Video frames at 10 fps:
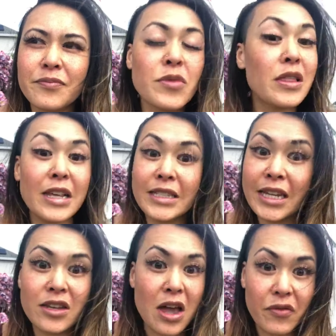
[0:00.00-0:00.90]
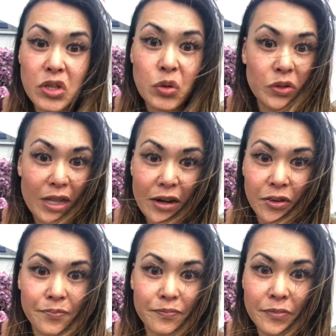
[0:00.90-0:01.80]
let's say you have a newsletter
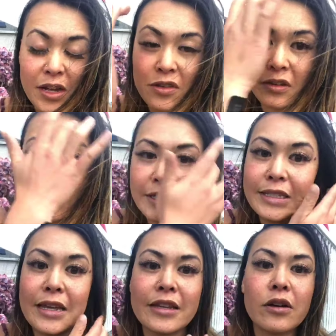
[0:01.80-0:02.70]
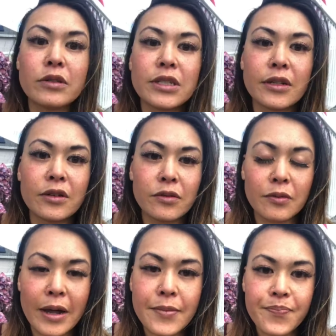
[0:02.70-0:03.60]
that you need to send out,
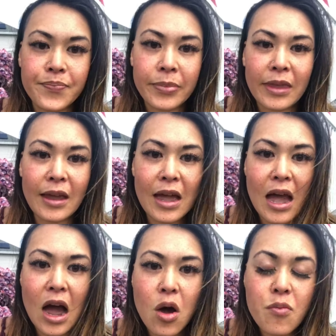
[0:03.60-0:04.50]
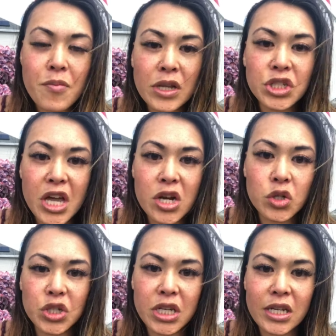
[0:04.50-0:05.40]
right? How much
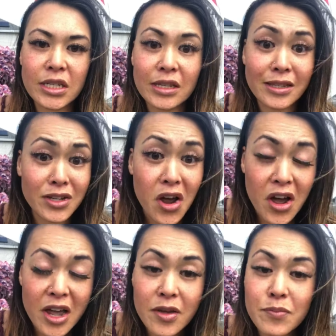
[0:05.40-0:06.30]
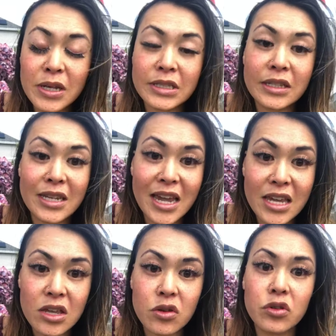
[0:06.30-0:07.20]
energy and time is it
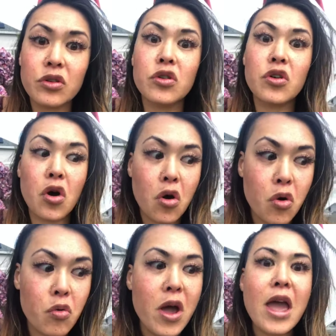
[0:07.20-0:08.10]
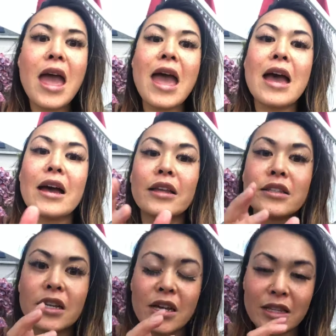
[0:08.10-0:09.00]
taking you to go
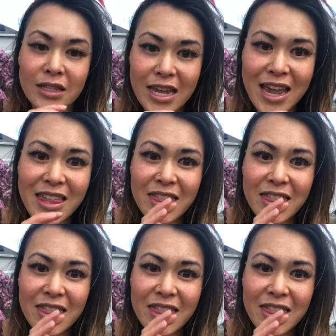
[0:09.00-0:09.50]
and take